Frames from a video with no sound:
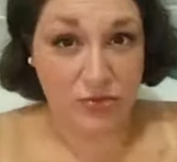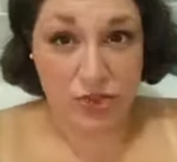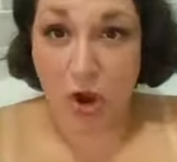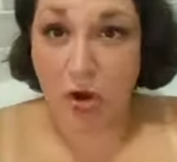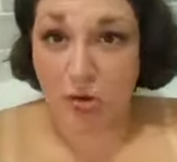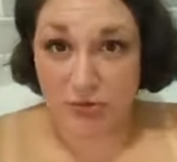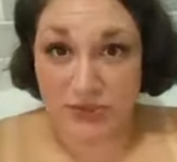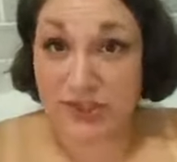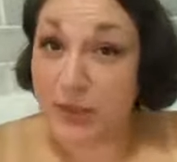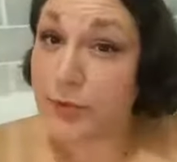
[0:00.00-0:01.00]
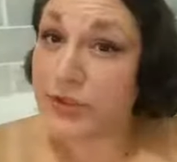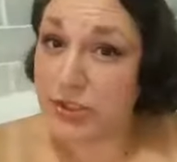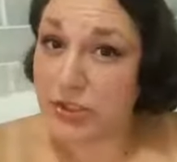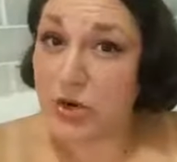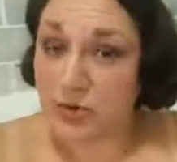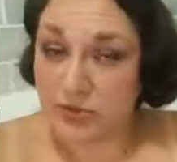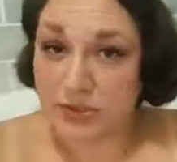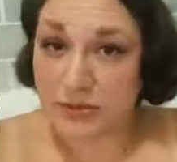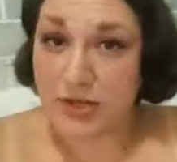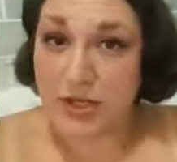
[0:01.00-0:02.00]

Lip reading: deliberately chose